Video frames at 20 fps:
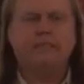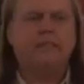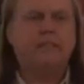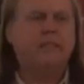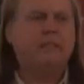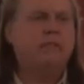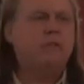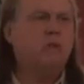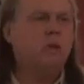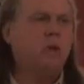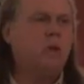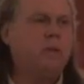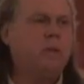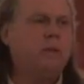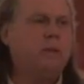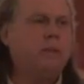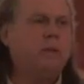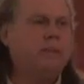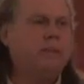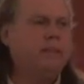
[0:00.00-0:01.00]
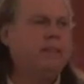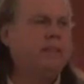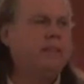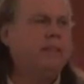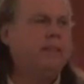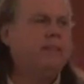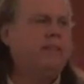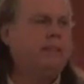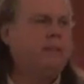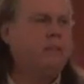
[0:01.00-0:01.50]
I live in Ottawa.
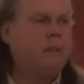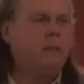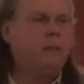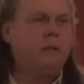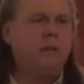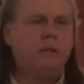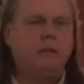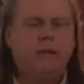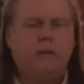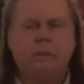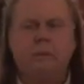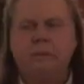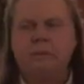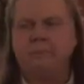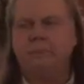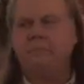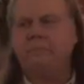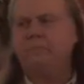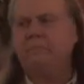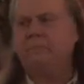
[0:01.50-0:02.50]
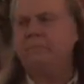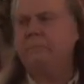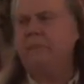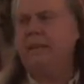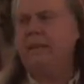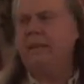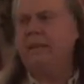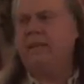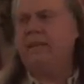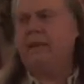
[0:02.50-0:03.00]
I work in Ottawa.
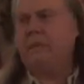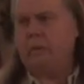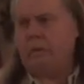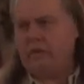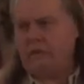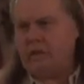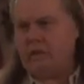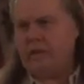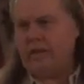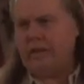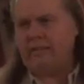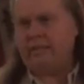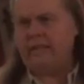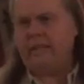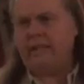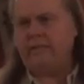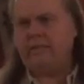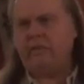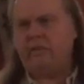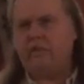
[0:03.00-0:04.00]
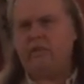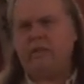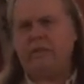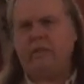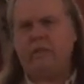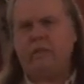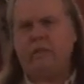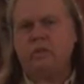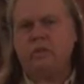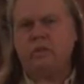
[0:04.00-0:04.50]
I was in high tech since
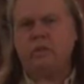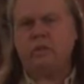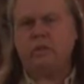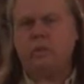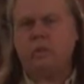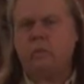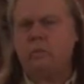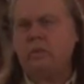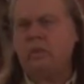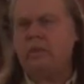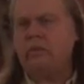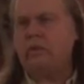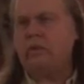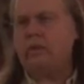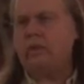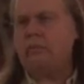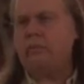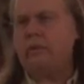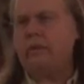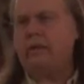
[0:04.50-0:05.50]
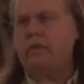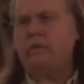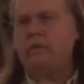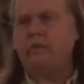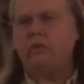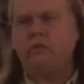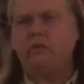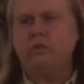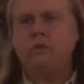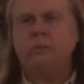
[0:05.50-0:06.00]
'72 at an old place called
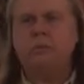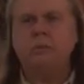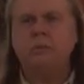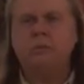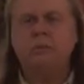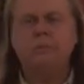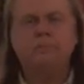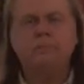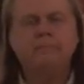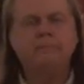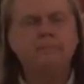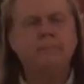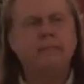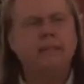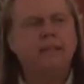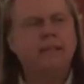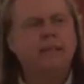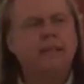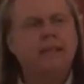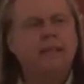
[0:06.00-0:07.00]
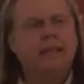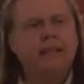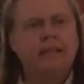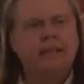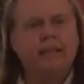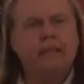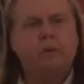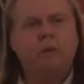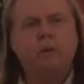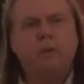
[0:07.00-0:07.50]
Microsystems.
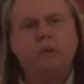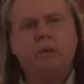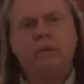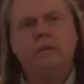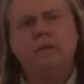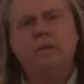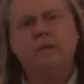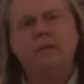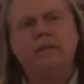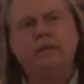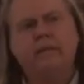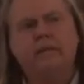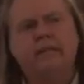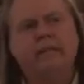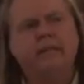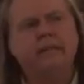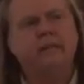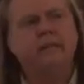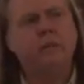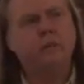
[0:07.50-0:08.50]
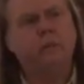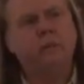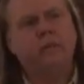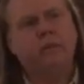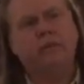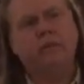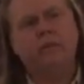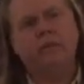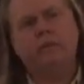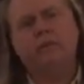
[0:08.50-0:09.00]
And now I work in a new
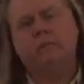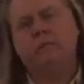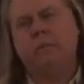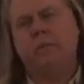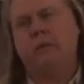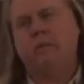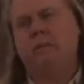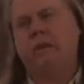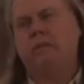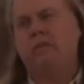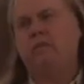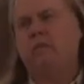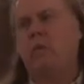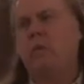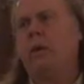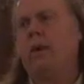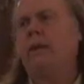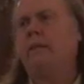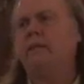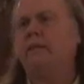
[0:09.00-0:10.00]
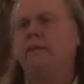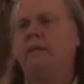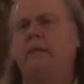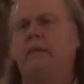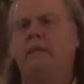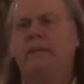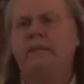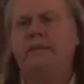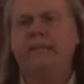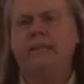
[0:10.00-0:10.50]
place that's been around for a while,
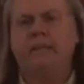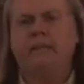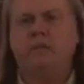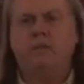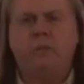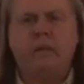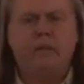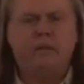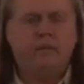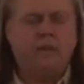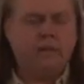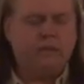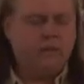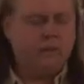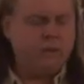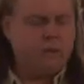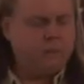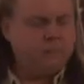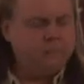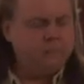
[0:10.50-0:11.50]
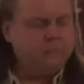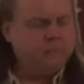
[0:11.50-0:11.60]
called the Canadian Space Agency.